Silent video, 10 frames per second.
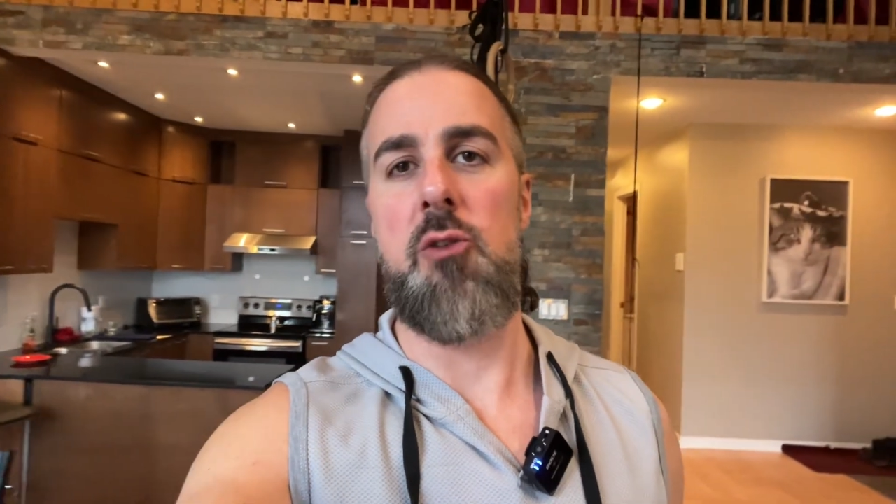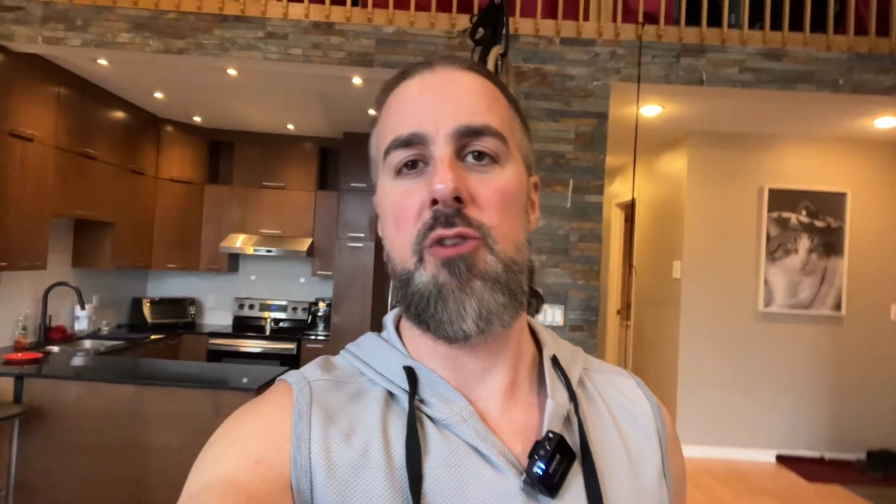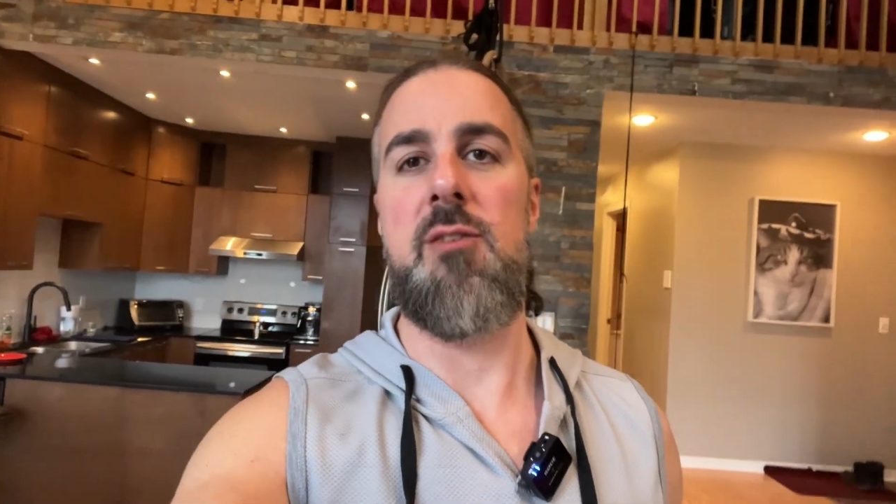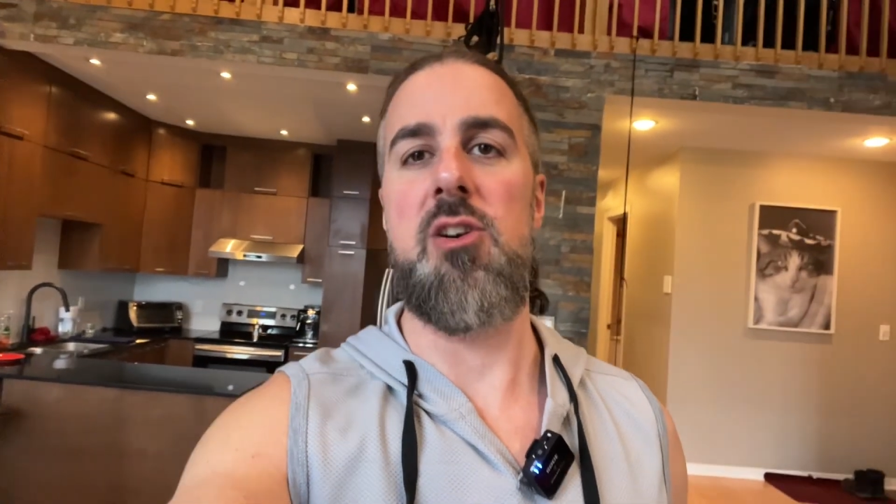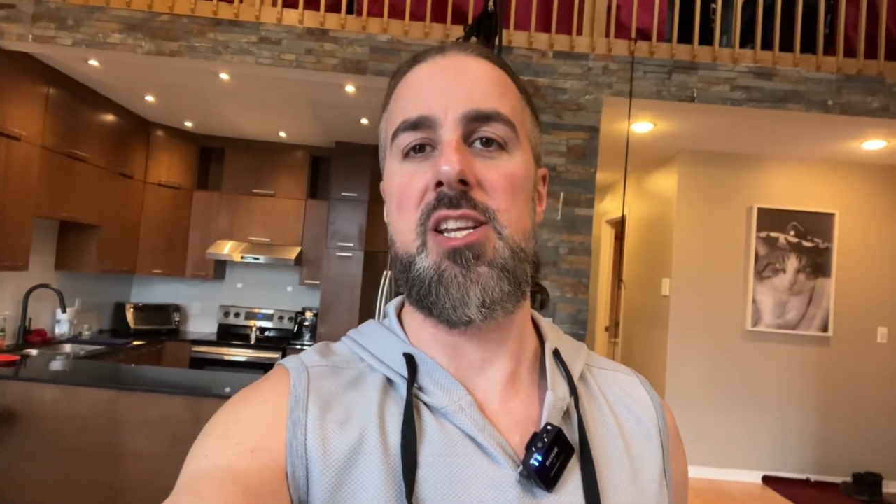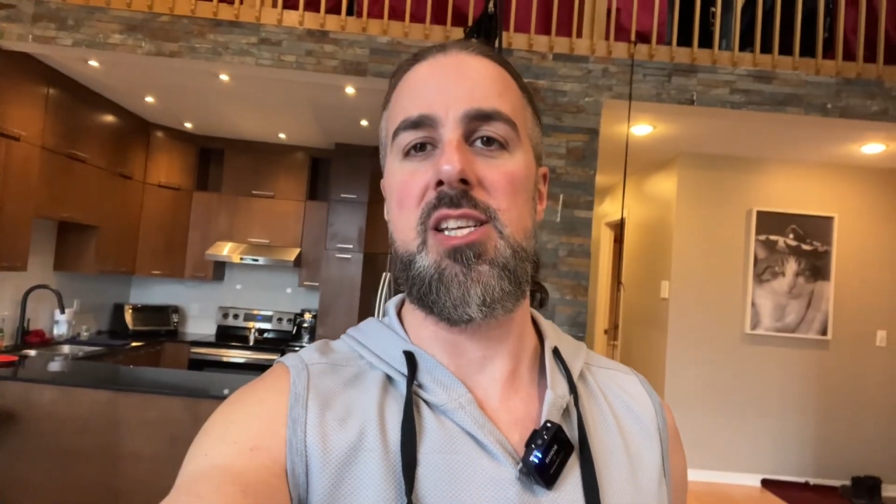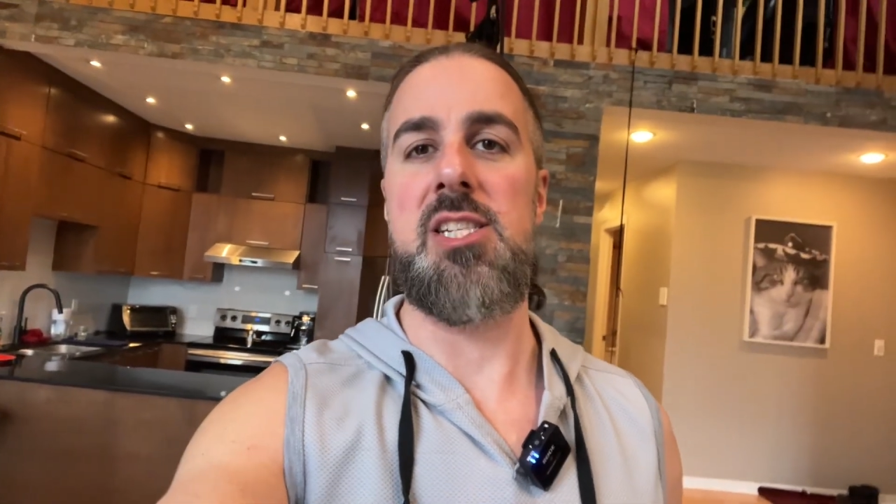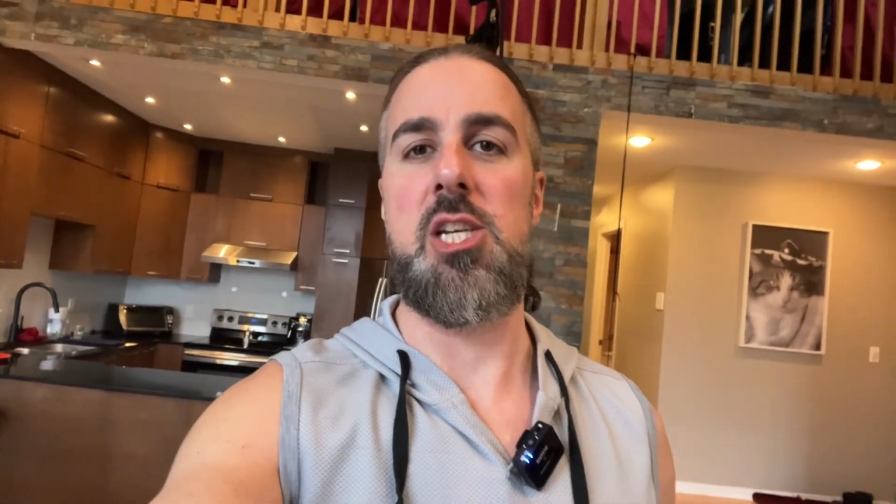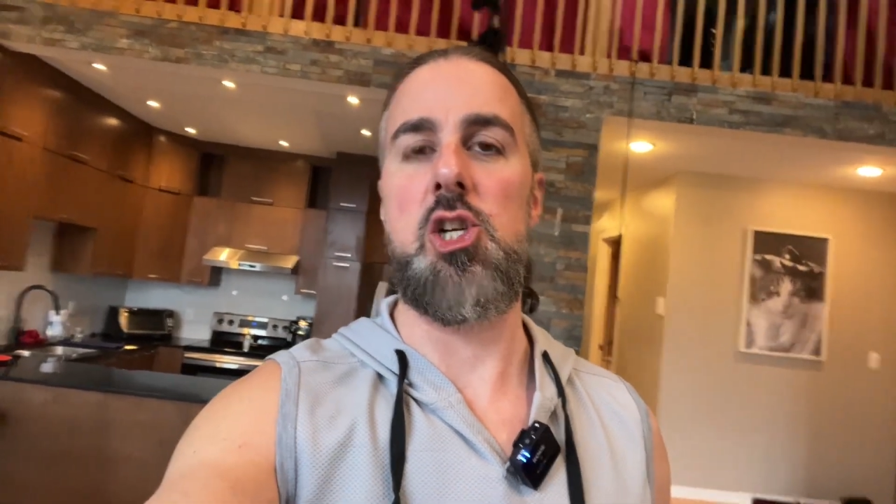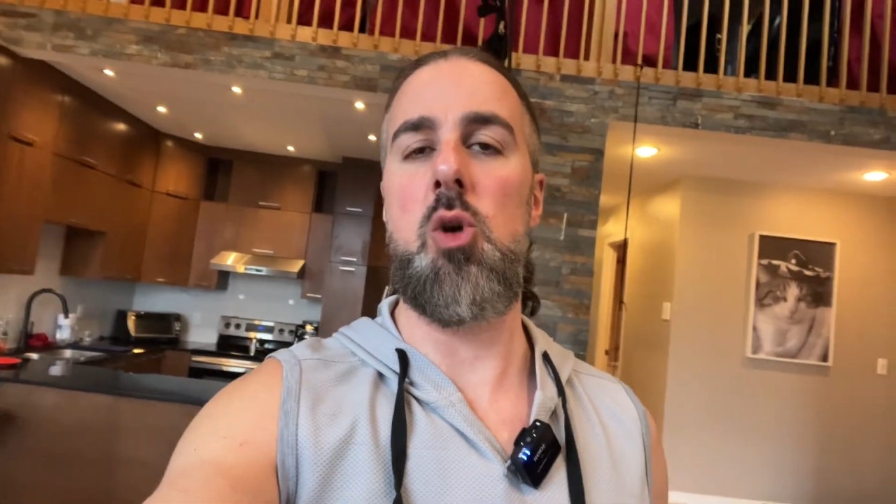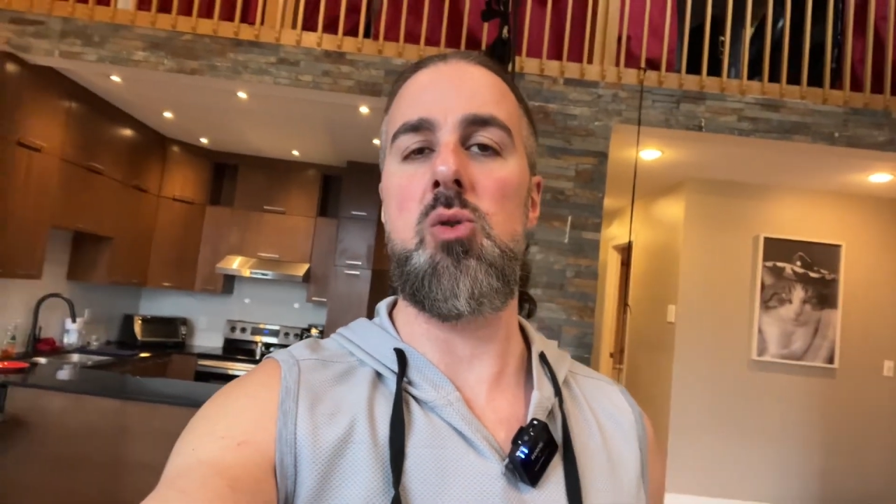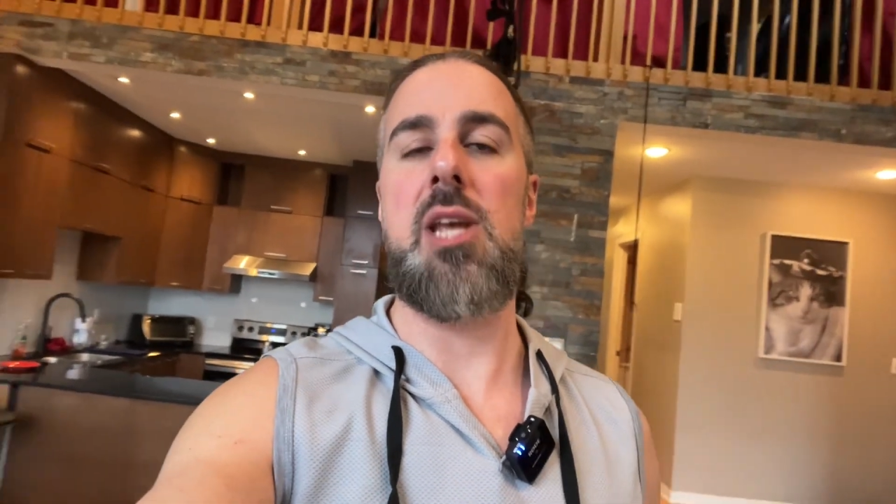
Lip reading: favorite Disney shows